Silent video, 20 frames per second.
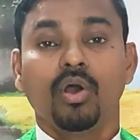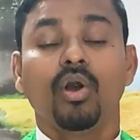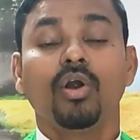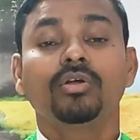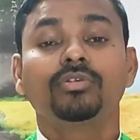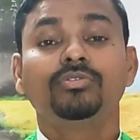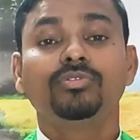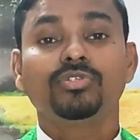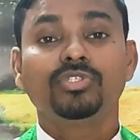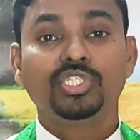
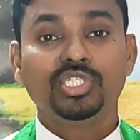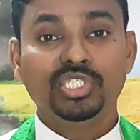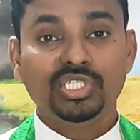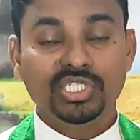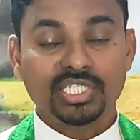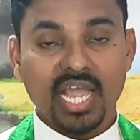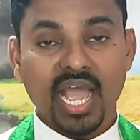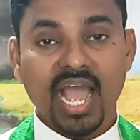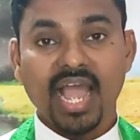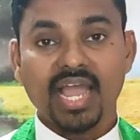or to
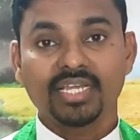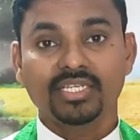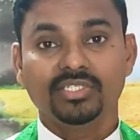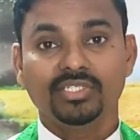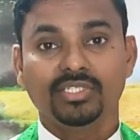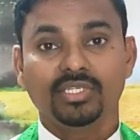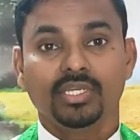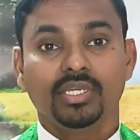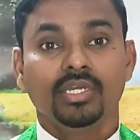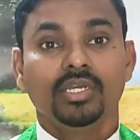
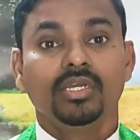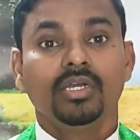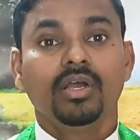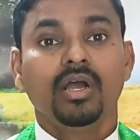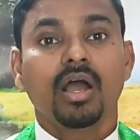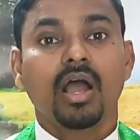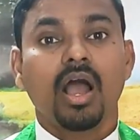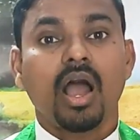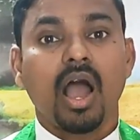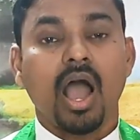judge
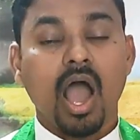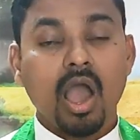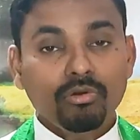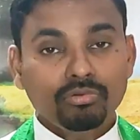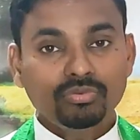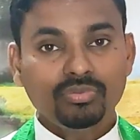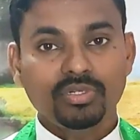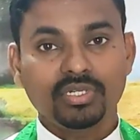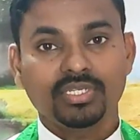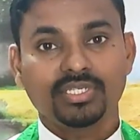
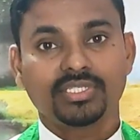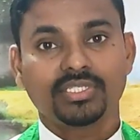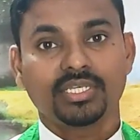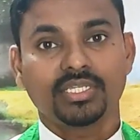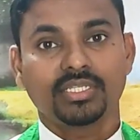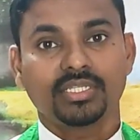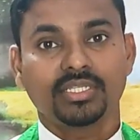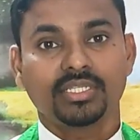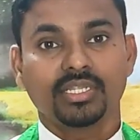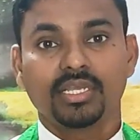how to
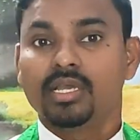listen,